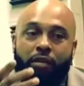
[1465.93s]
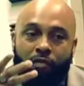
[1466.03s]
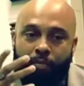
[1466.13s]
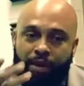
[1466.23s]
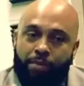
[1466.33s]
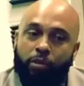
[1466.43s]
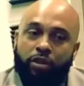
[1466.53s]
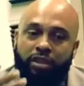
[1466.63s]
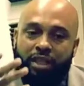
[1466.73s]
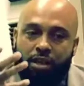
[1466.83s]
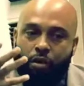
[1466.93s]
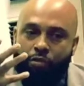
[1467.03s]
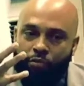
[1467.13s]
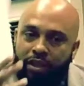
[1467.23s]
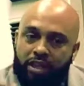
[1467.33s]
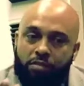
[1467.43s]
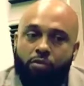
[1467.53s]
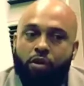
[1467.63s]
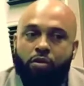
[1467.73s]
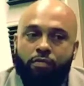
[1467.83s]
for people to see your written
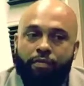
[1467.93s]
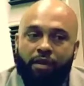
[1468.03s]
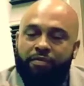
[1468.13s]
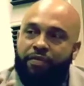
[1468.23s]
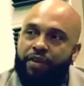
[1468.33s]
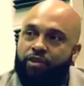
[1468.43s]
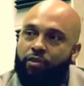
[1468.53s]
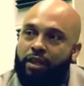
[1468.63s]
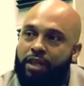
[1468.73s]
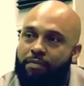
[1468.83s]
word visually.